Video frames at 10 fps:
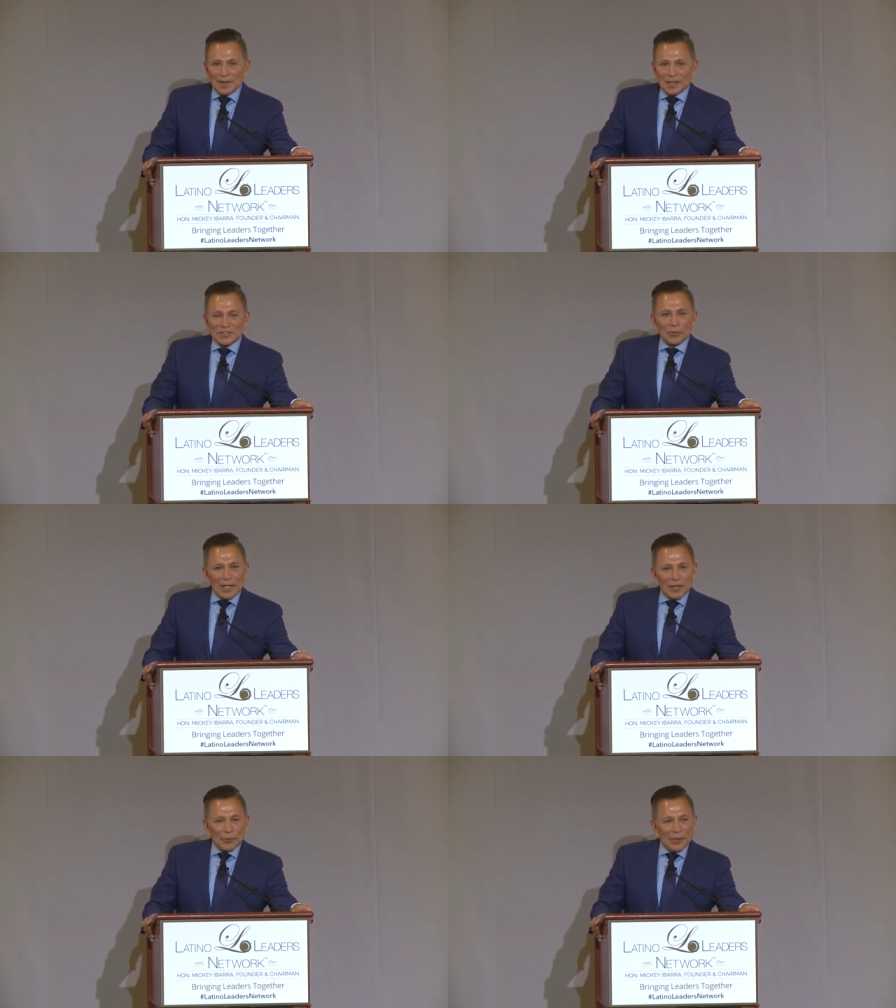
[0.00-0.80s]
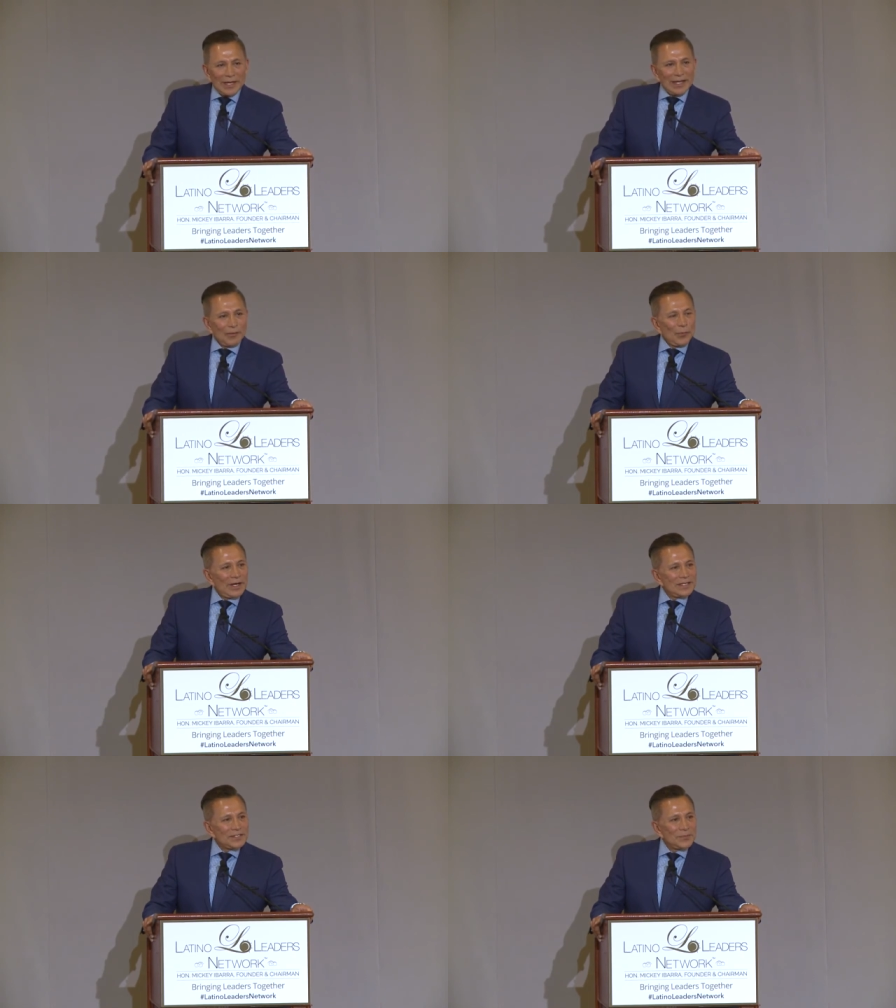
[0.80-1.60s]
And so later, when he
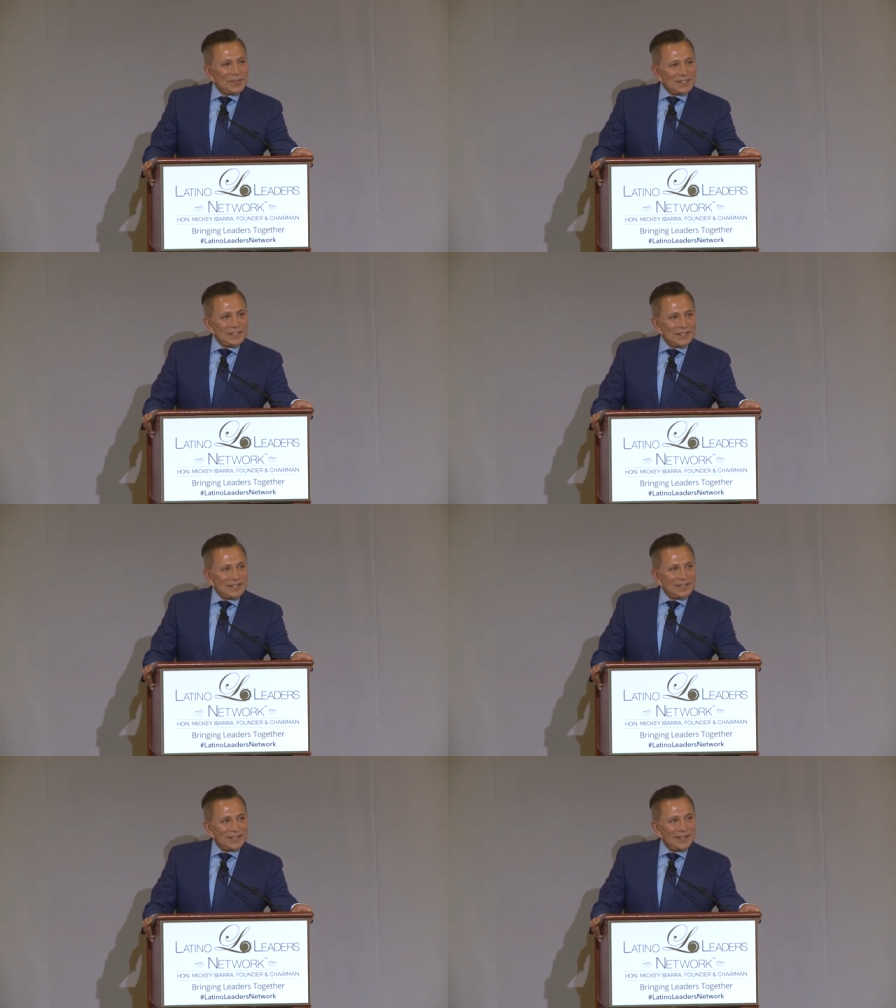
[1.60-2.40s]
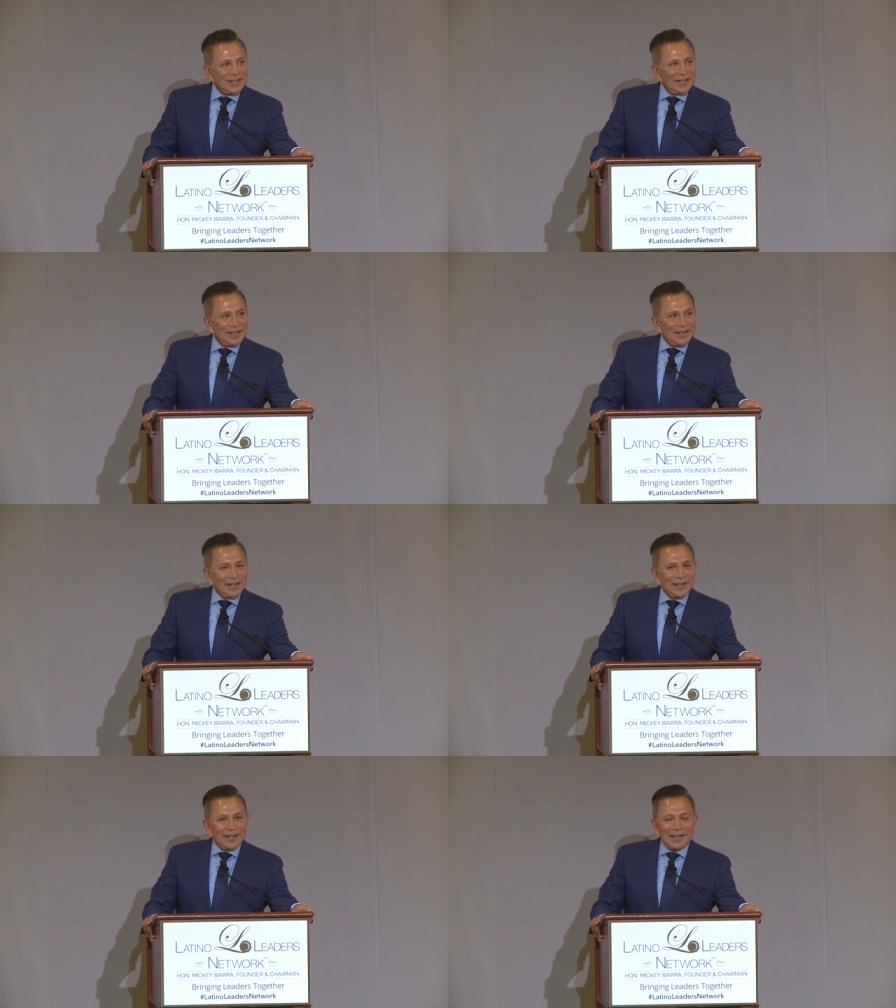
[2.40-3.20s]
went into business,
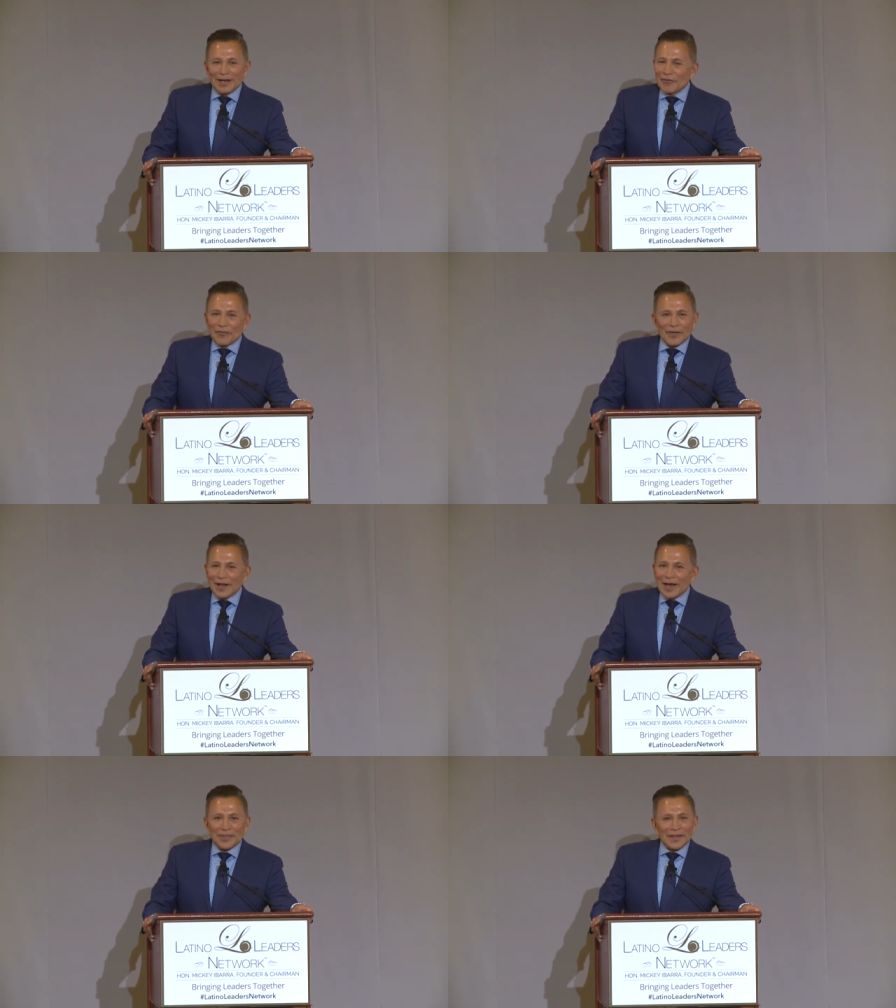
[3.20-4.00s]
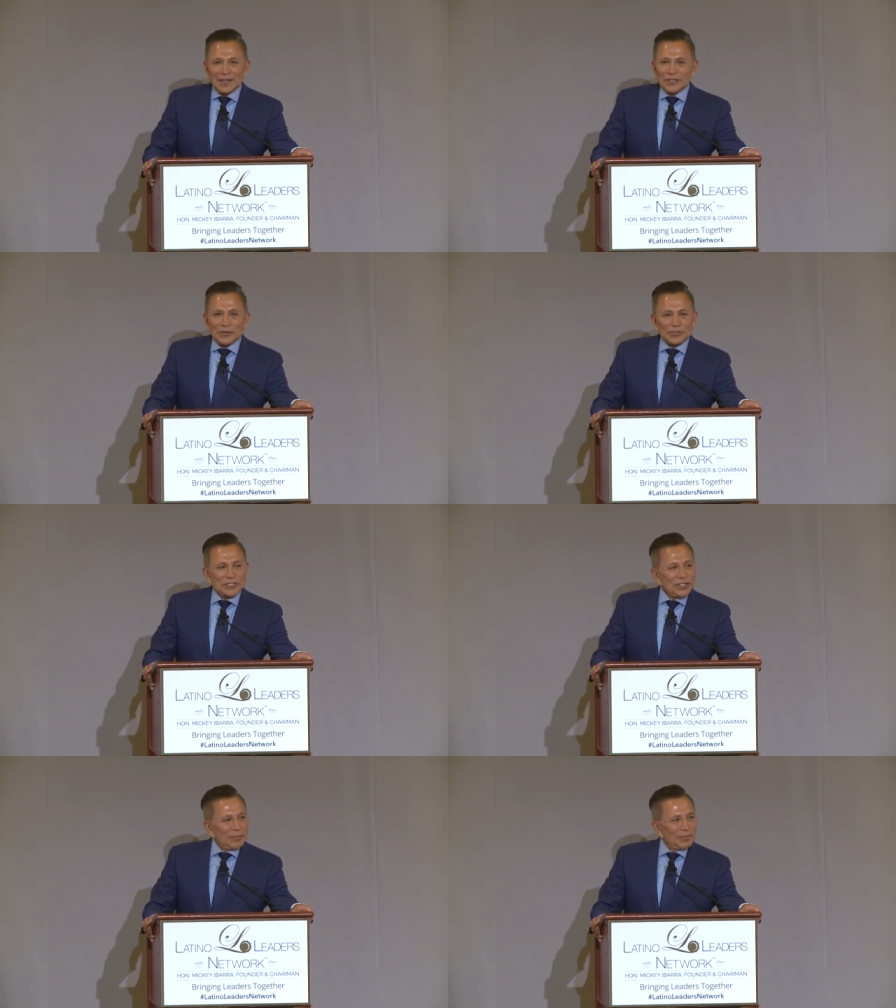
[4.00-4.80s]
he never forgot the
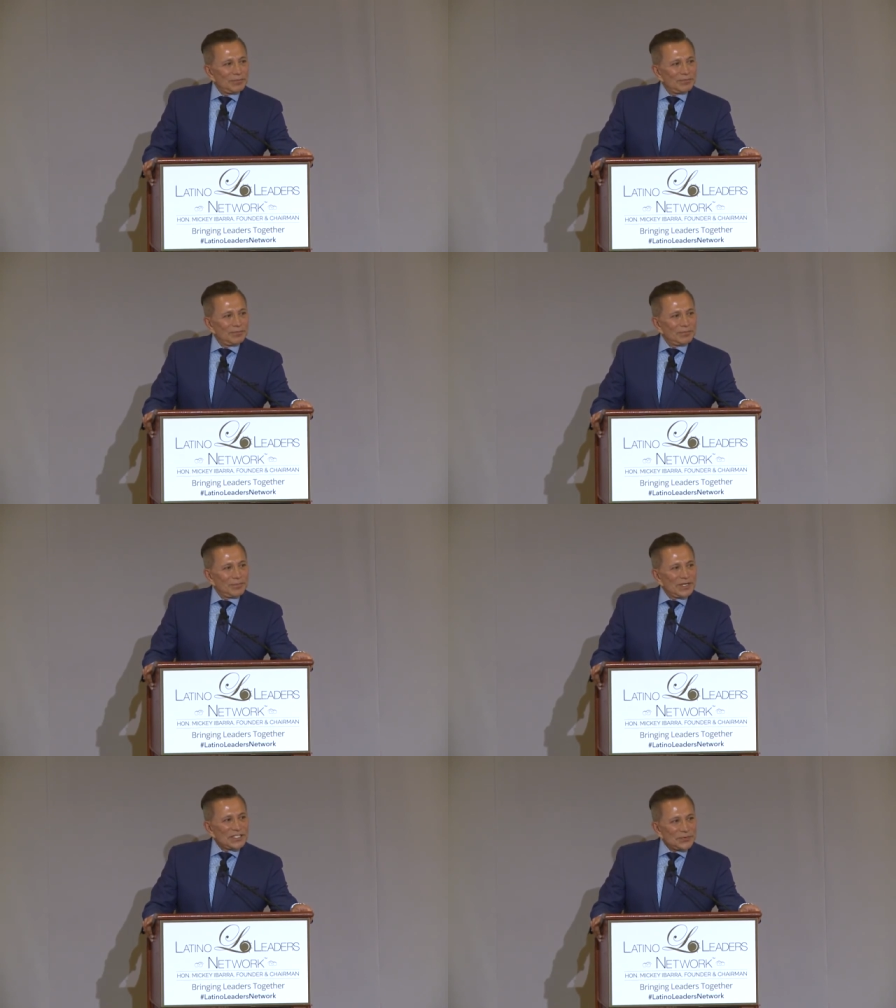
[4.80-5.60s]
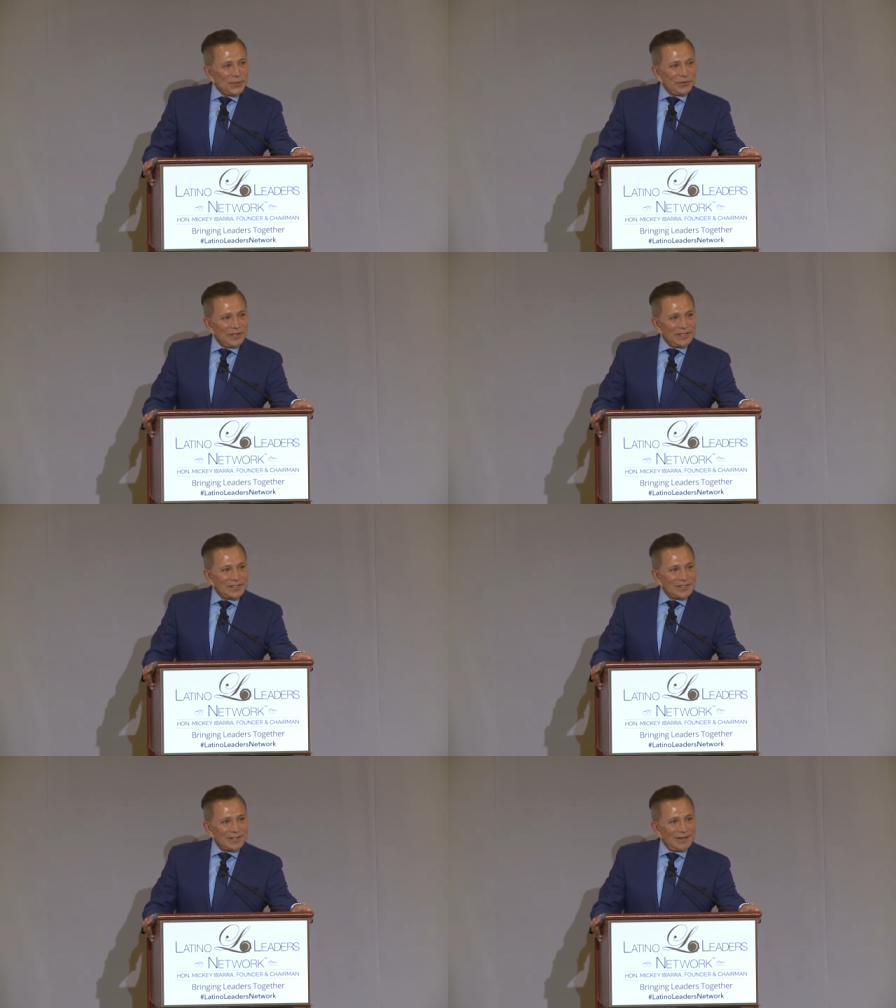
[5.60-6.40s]
internship
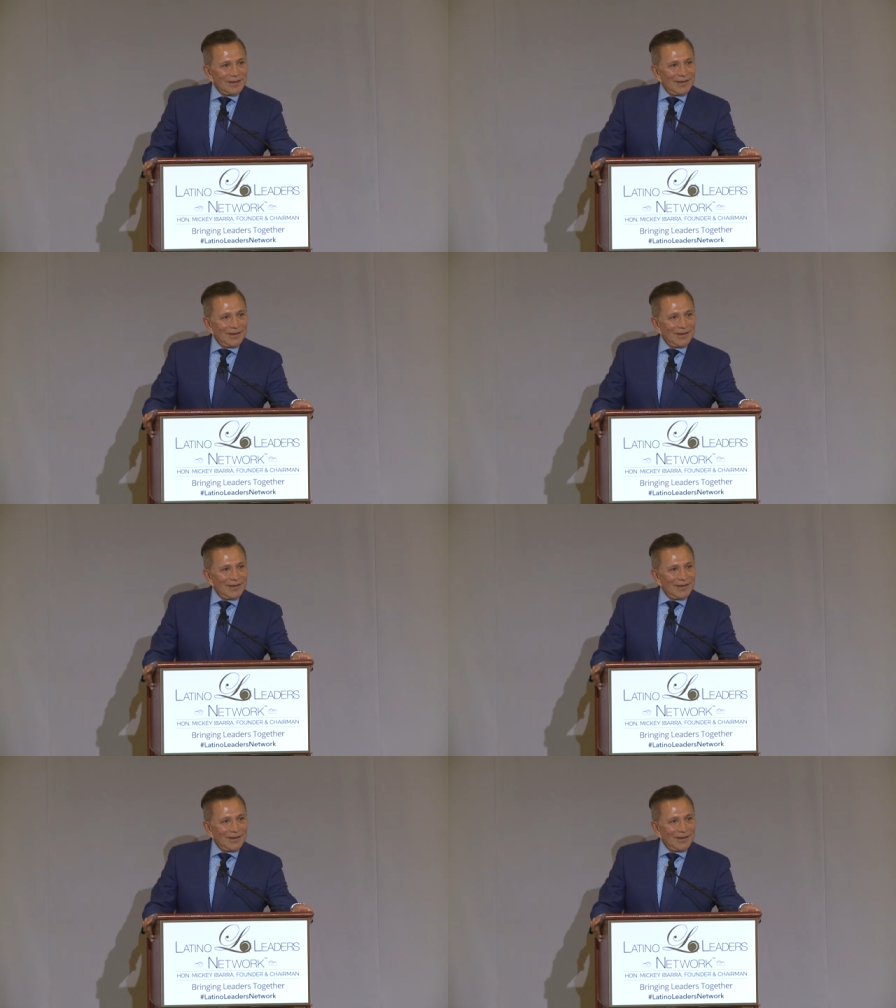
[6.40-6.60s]
experience.